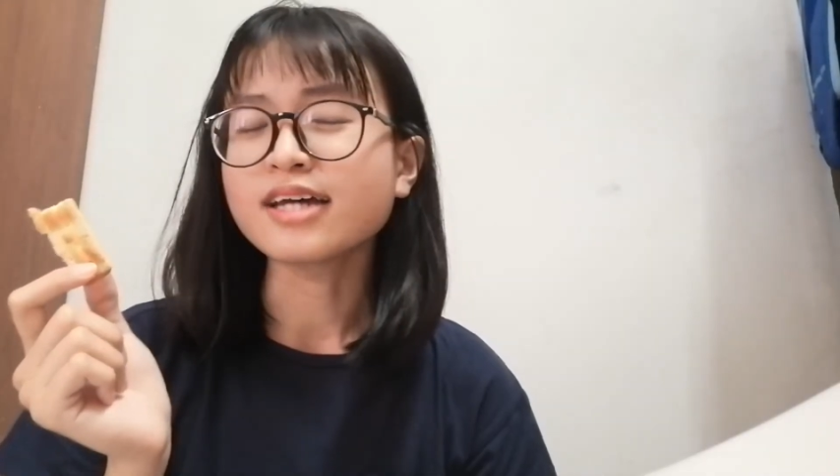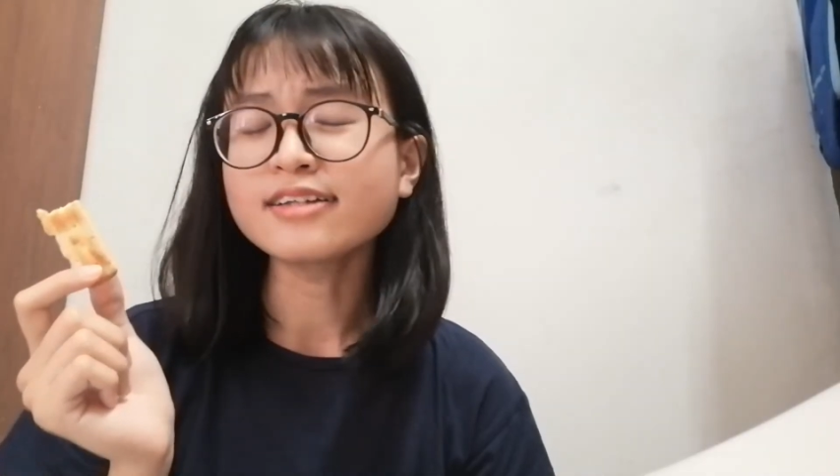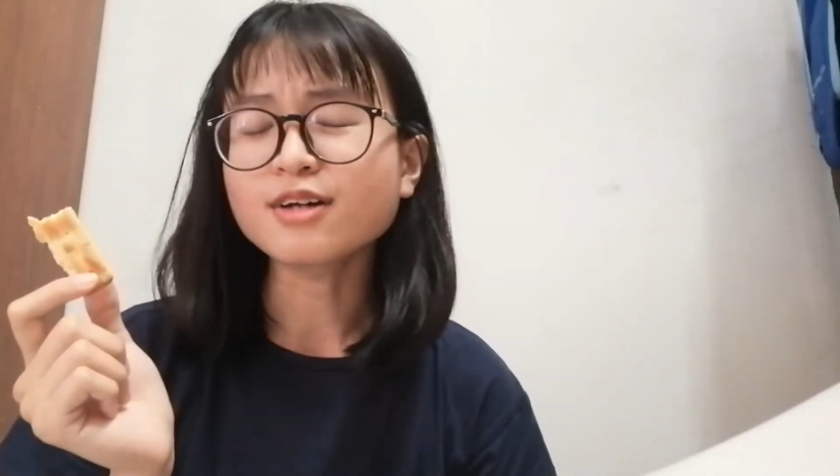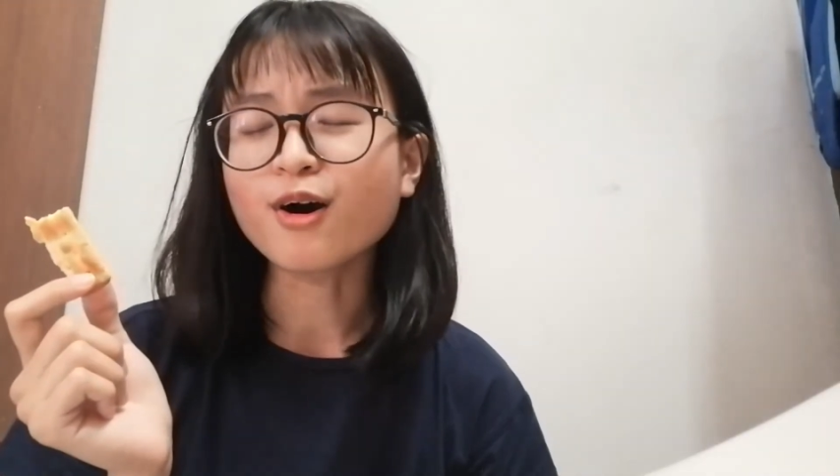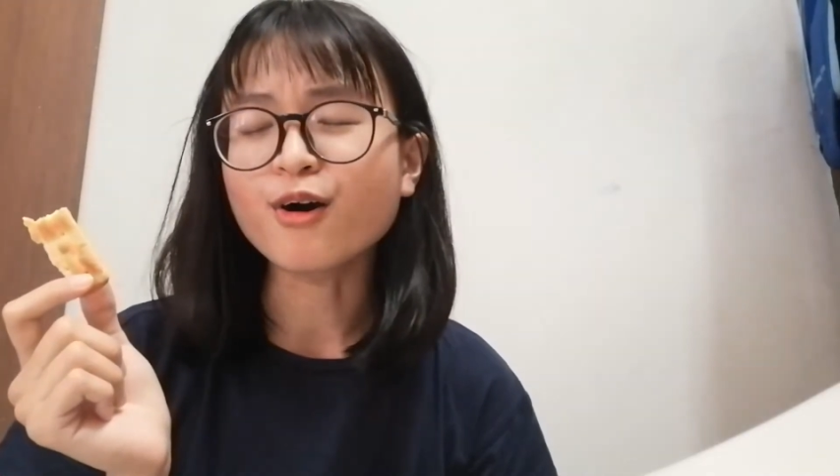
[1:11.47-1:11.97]

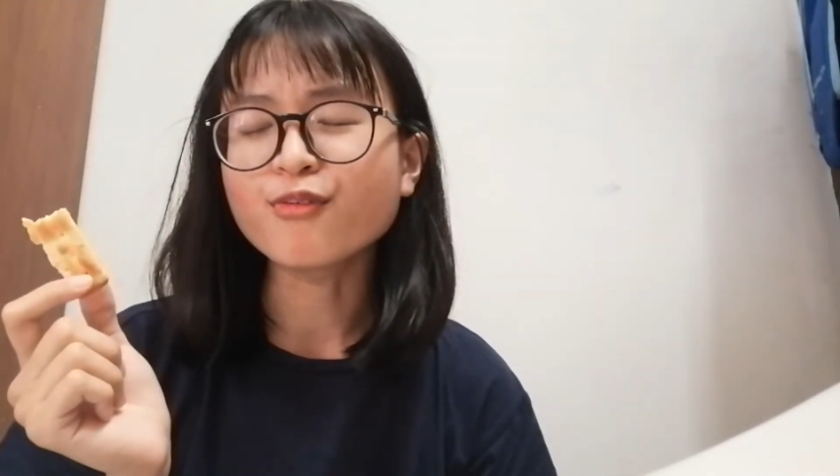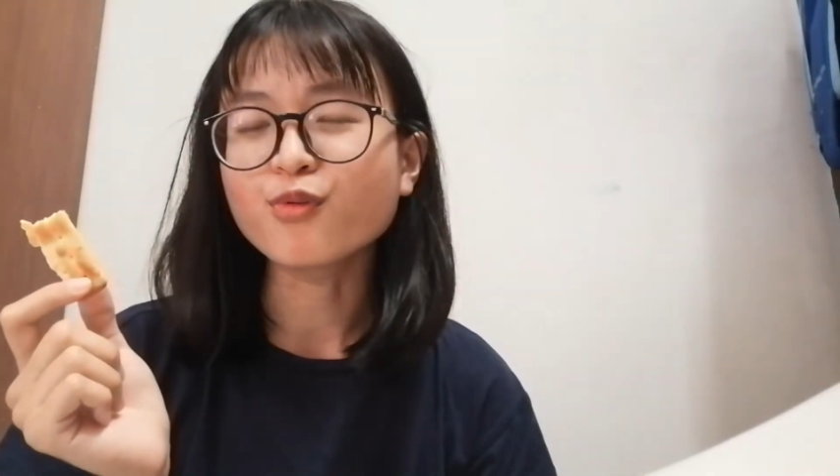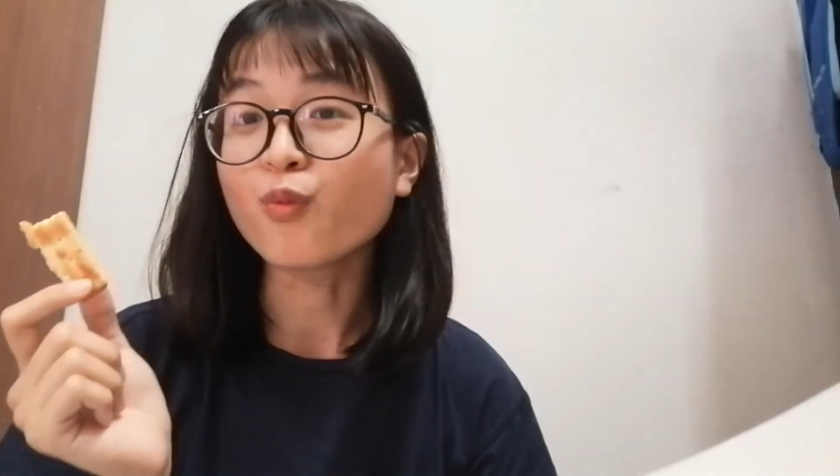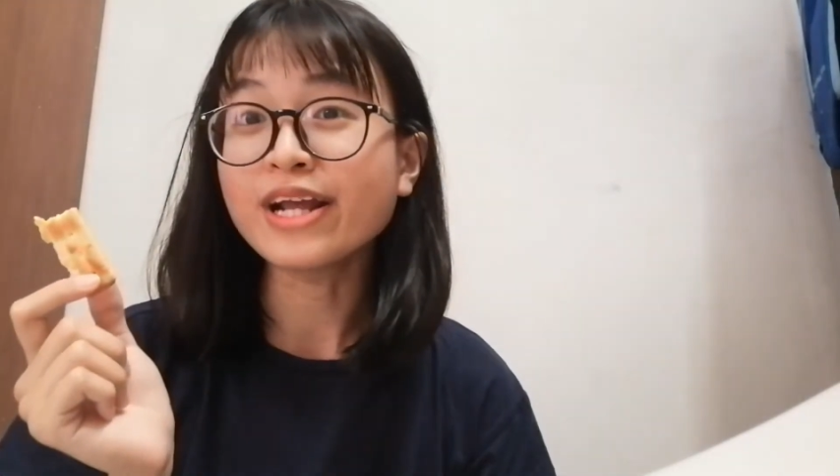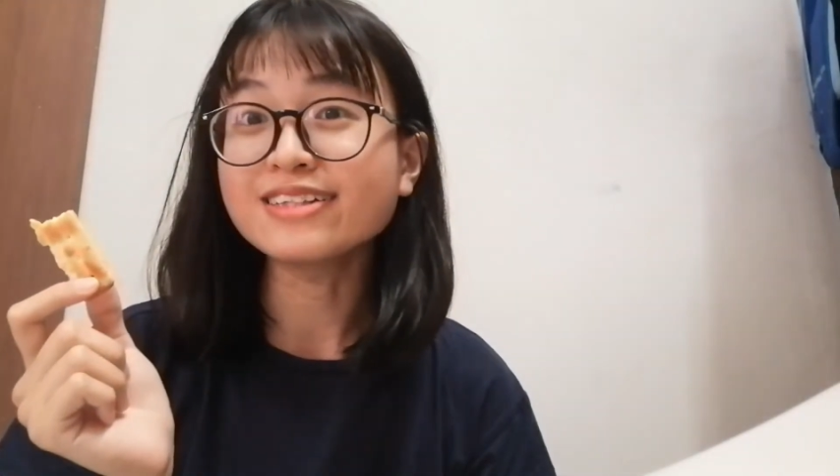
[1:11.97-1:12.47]
Taste of
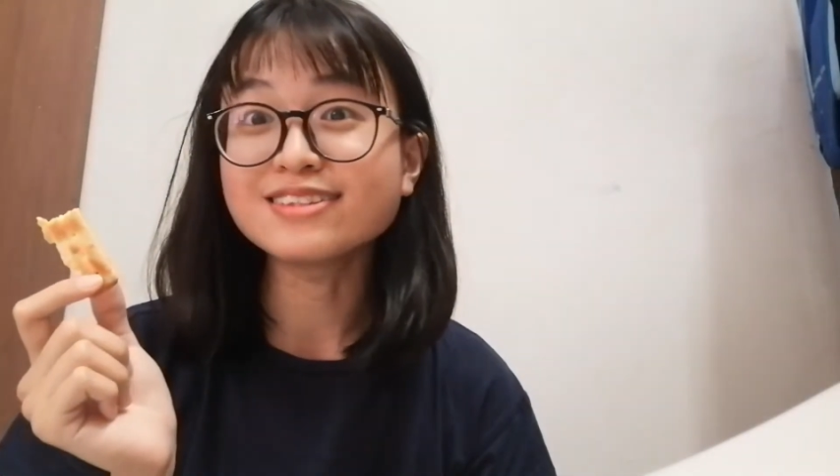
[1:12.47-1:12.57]
wheat